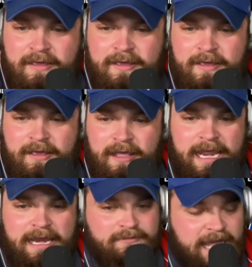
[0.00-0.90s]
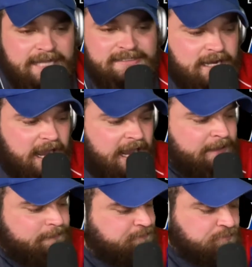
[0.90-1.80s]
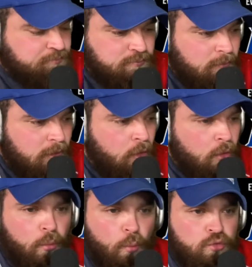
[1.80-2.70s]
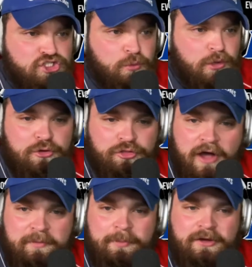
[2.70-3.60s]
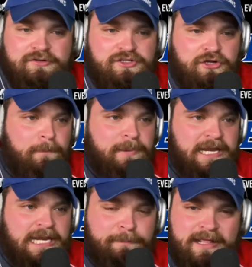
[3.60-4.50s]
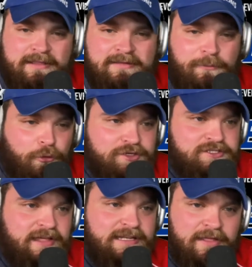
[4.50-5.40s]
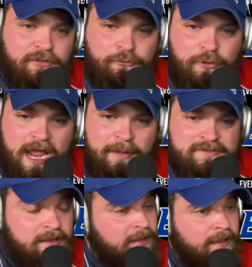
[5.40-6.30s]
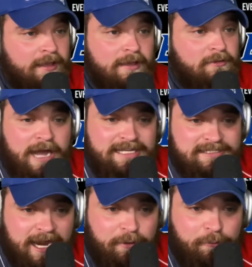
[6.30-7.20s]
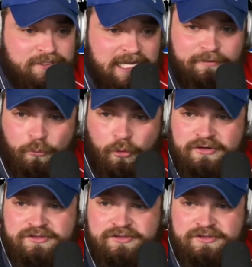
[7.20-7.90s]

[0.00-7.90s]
And last night, just when you thought the Bills couldn't beat up on a team worse than they did the Rams, last night was even worse.